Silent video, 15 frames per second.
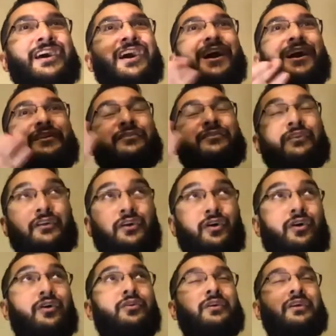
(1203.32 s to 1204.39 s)
and you're like,
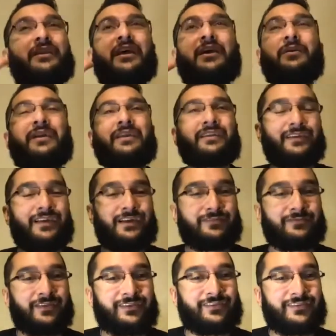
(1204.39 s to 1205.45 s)
okay, now I can kind of
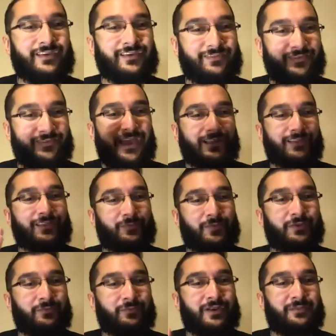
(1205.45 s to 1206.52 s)
like see exactly
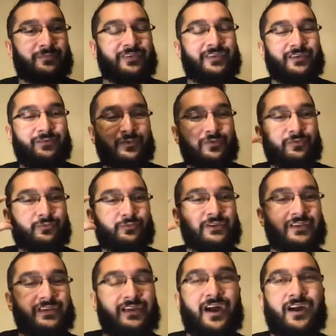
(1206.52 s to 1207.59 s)
what I'm seeing, or those
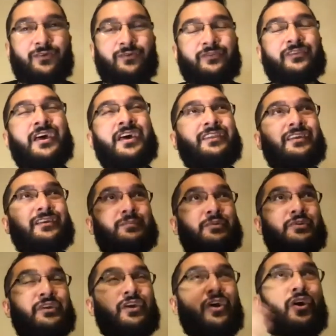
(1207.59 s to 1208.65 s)
3D goggles that you're
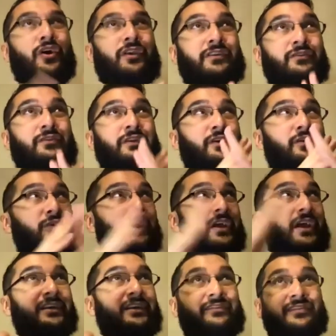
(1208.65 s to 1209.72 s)
putting on and you're like, okay, I
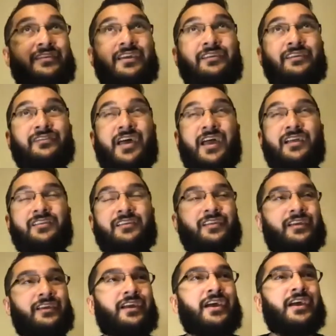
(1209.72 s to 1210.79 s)
can see exactly
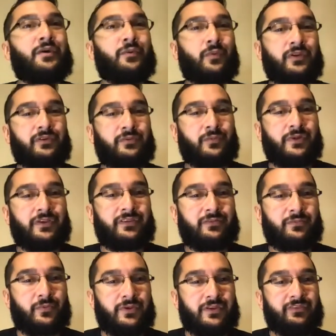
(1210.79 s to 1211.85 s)
like
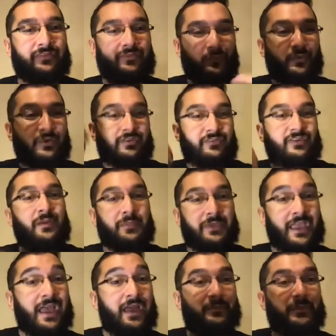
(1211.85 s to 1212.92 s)
what is coming
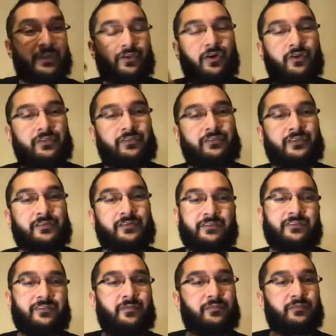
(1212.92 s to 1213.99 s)
at me and all this stuff. And
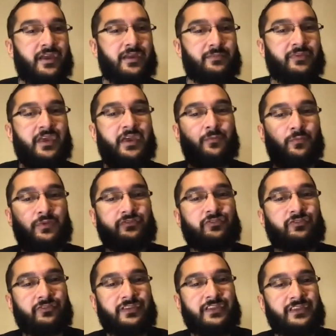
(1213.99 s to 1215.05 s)
sometimes we just
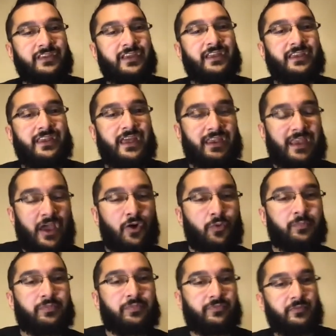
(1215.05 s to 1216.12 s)
need an
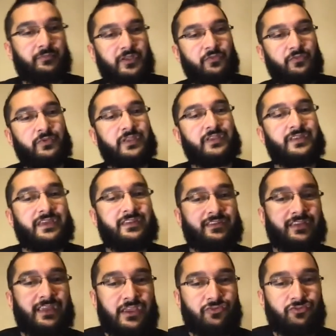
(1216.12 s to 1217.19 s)
help. Sometimes we need an
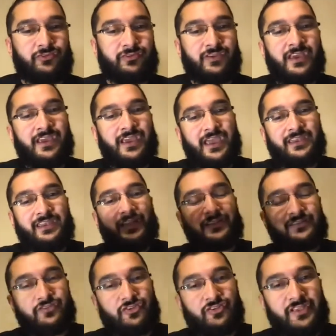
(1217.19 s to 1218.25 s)
indication, and
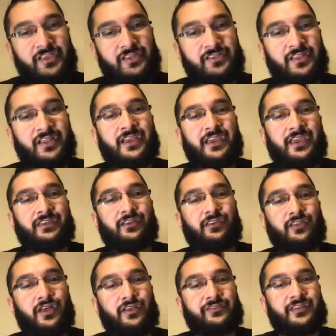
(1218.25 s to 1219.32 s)
Al-Jaleel in
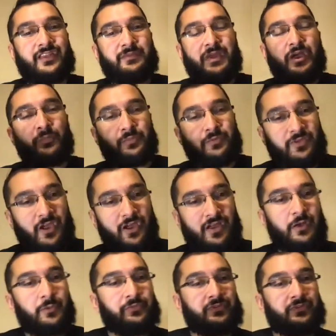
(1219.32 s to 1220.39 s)
Allah's name
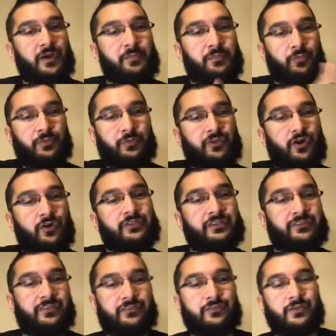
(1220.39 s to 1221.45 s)
helps couple with all these
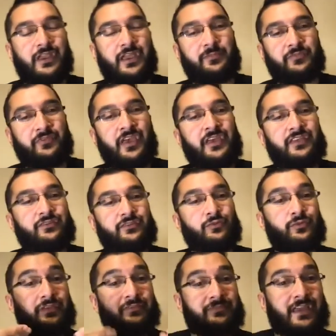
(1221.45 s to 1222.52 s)
other names to
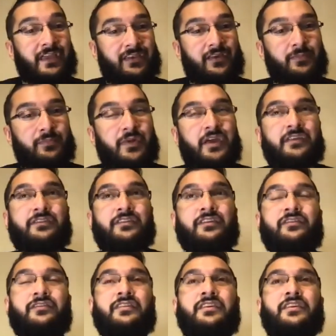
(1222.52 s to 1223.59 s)
lift that up, to
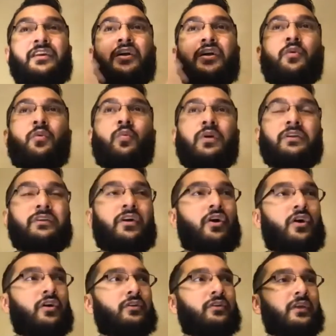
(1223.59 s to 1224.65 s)
see what
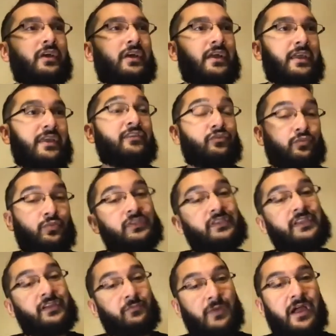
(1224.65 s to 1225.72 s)
all is really
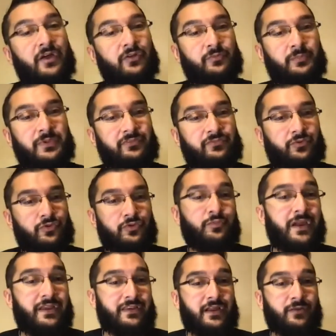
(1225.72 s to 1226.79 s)
around me. So you
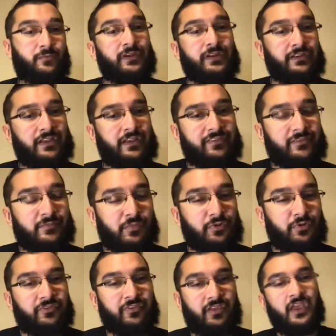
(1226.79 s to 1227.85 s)
might not recognize the
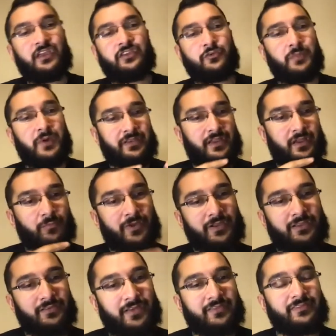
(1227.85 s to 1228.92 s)
mercy. You might not
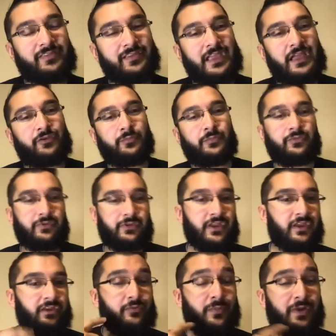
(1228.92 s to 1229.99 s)
recognize the accountability.
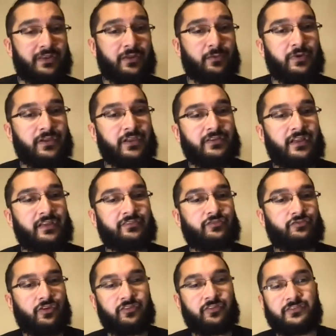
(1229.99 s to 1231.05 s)
You might not recognize the
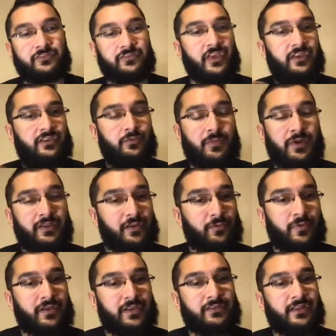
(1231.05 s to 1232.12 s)
justice. You might not
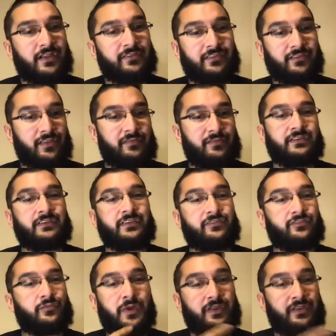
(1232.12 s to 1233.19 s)
recognize the lovingness. You
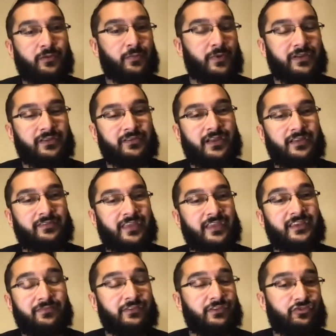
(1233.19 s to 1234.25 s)
might not recognize any
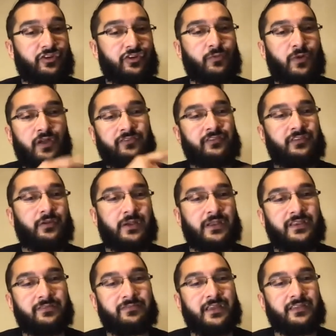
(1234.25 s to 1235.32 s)
of the generosity or any
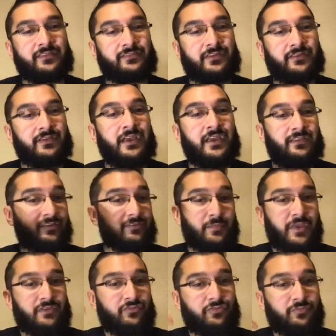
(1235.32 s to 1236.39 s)
of that stuff. This may
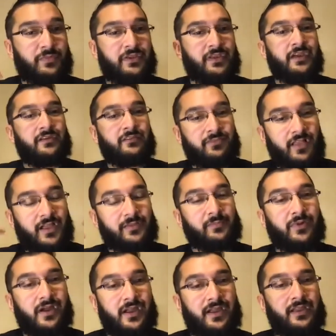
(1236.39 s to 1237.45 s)
just be flying
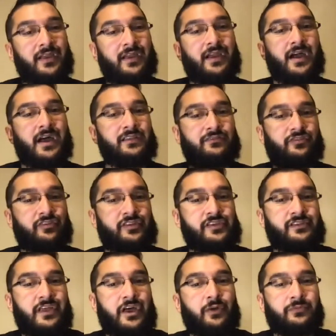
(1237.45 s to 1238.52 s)
by. Al-Jaleel
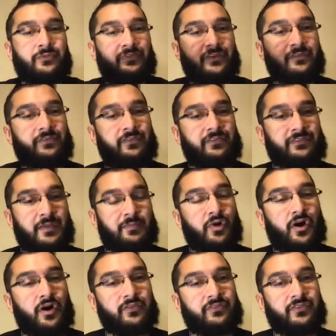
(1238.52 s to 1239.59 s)
helps us give us that
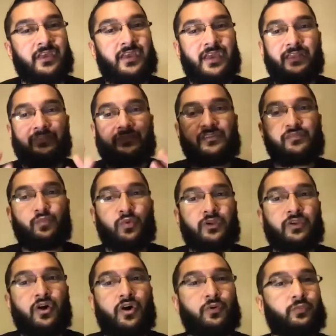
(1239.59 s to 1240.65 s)
pause and see what
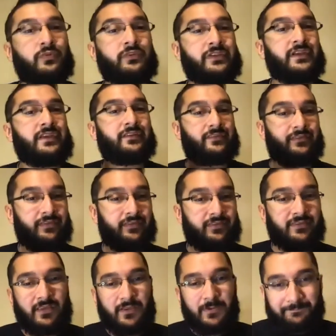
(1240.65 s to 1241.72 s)
all really is
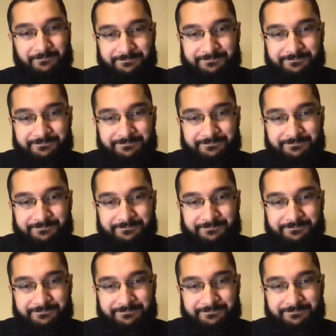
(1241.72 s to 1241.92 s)
there.